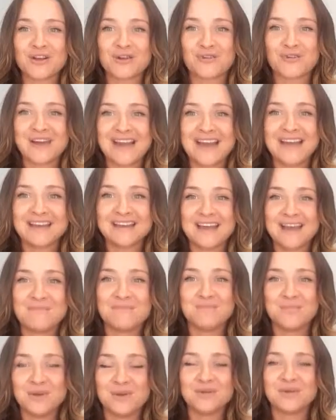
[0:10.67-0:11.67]
create
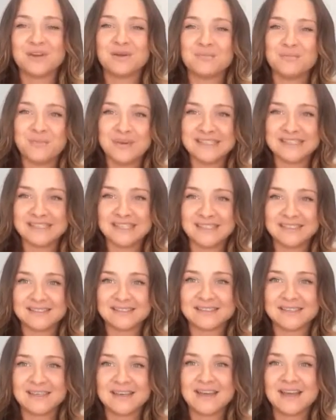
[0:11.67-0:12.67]
and build a
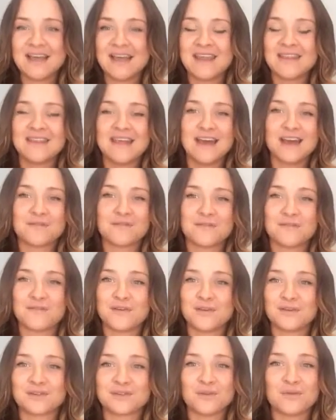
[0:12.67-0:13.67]
business that
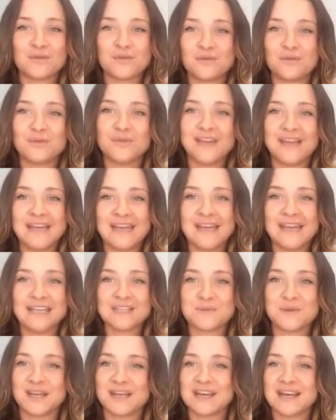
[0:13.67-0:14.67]
fulfills all their
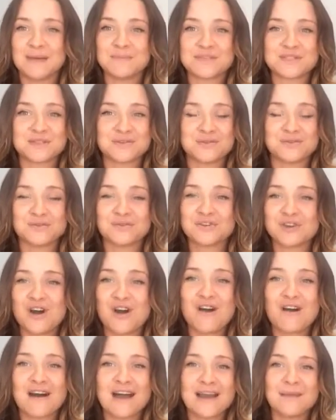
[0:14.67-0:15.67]
needs when it comes to
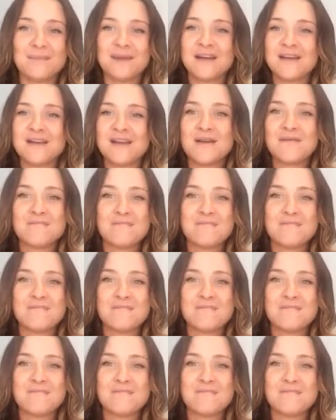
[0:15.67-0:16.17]
time,